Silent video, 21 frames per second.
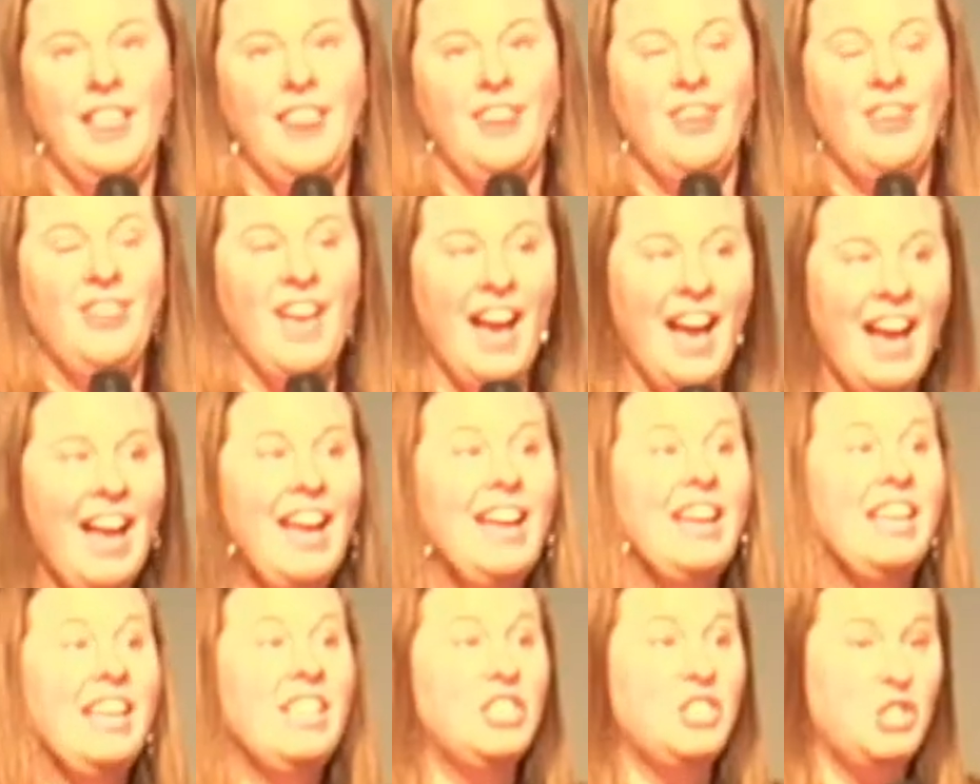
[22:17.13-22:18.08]
That
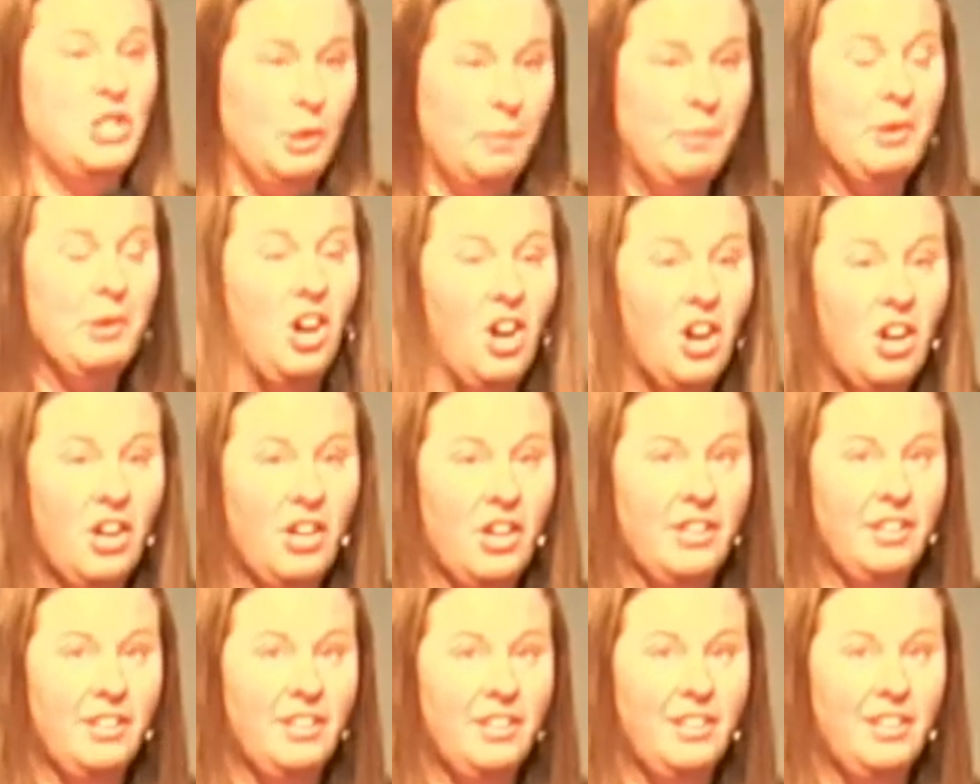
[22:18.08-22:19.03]
is super hard,
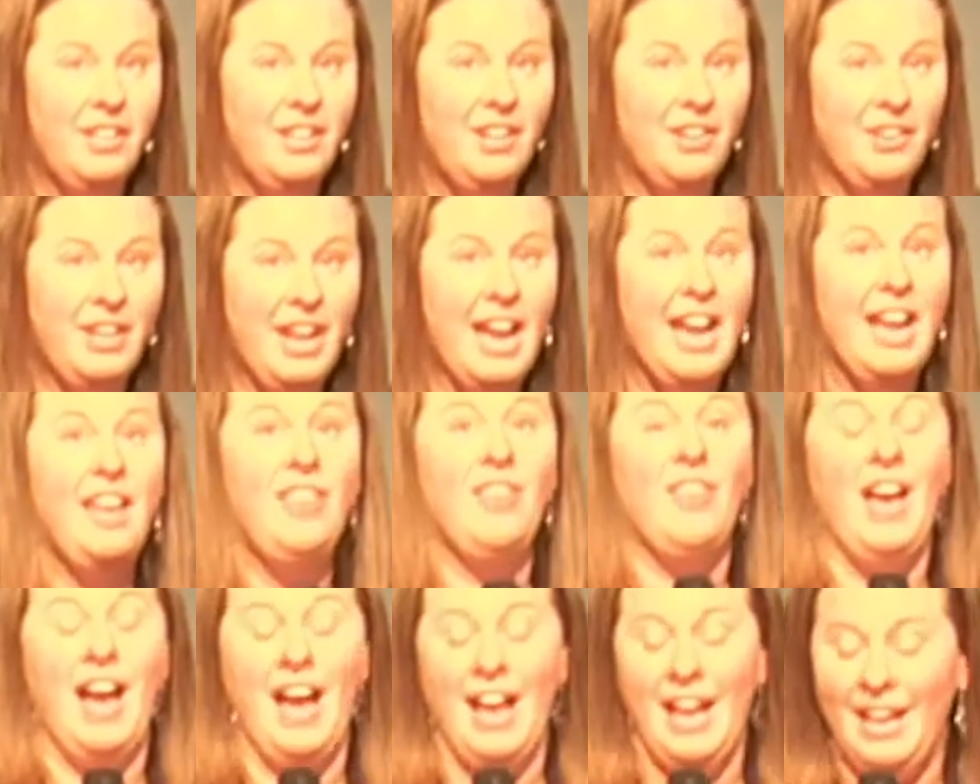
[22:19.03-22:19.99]
okay?
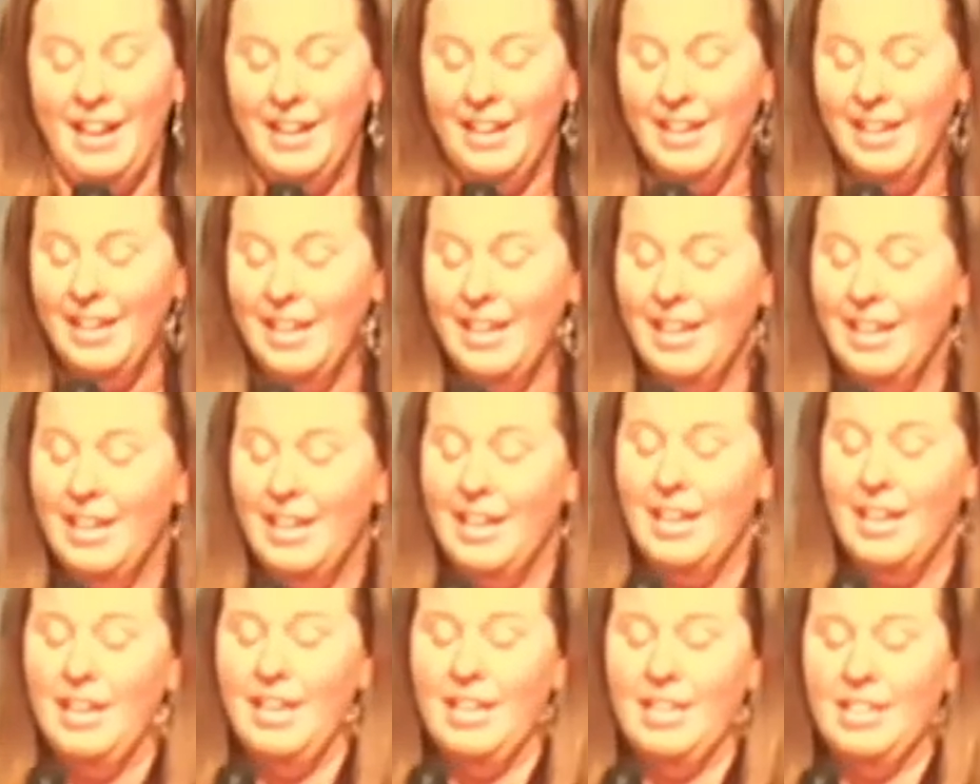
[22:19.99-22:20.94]
That
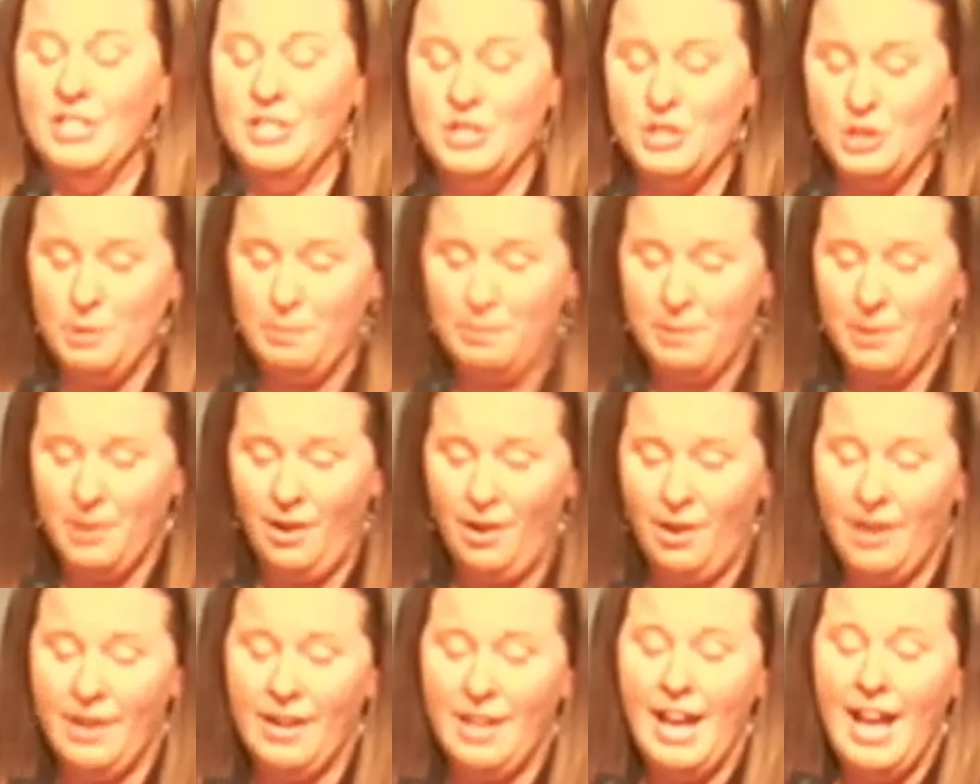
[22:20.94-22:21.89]
is super
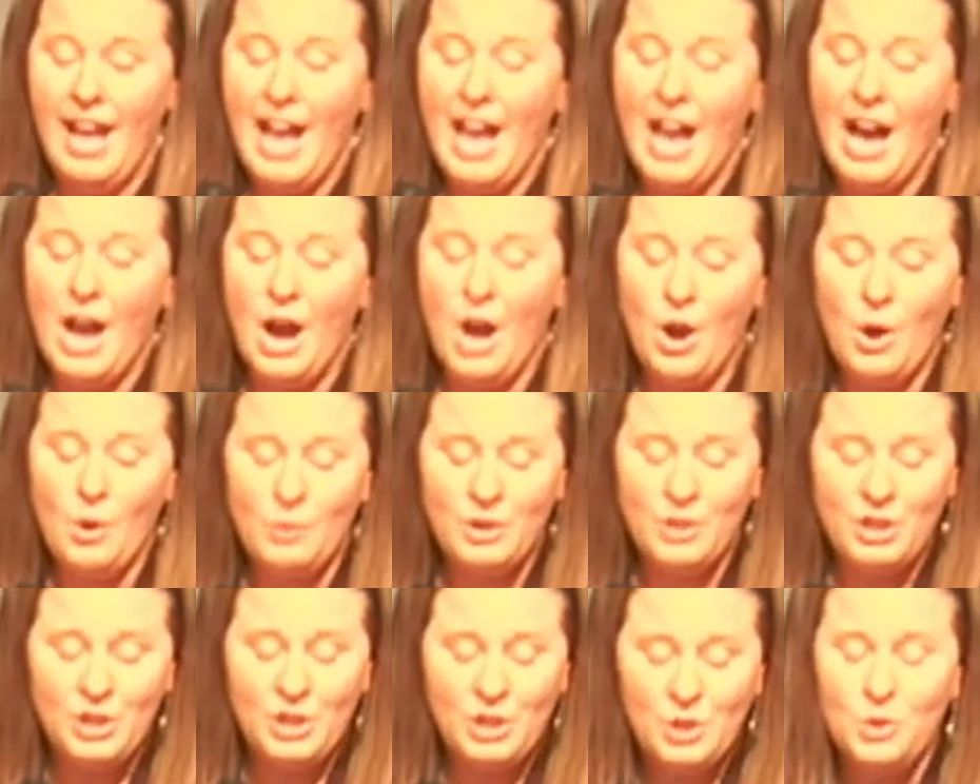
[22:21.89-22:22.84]
hard. How do
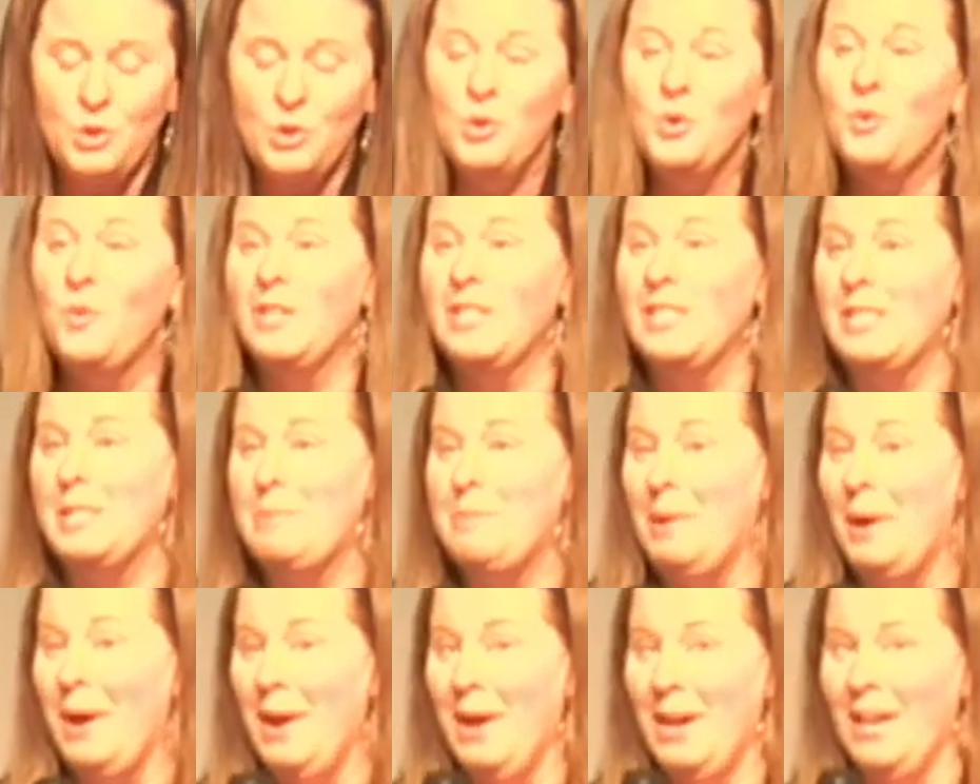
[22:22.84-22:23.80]
you
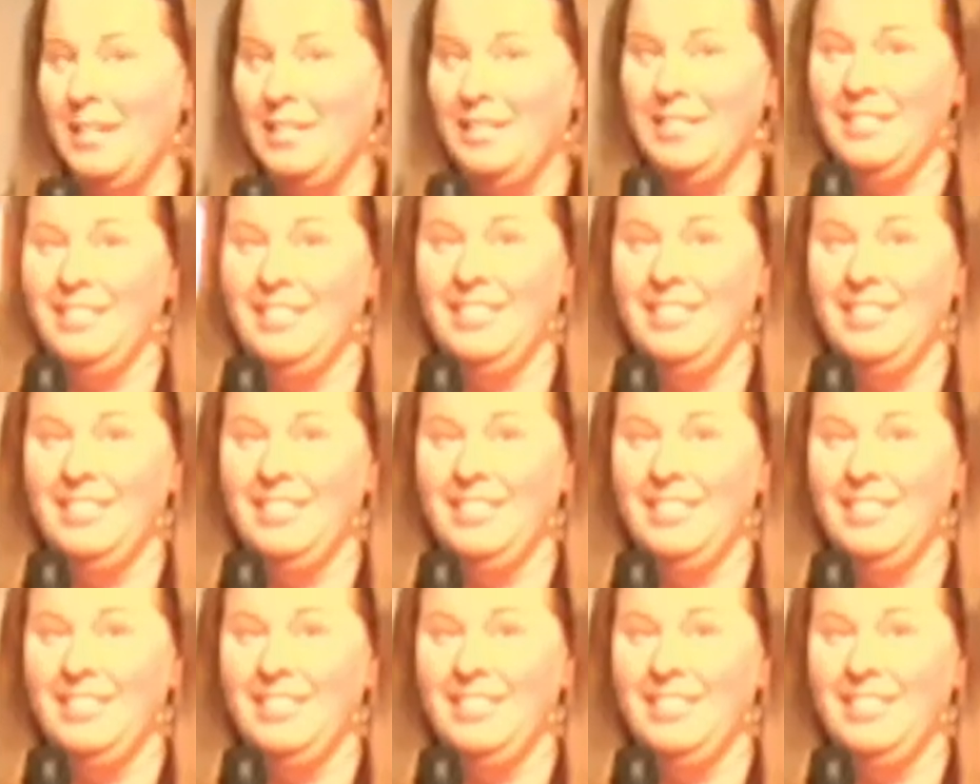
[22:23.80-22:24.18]
respond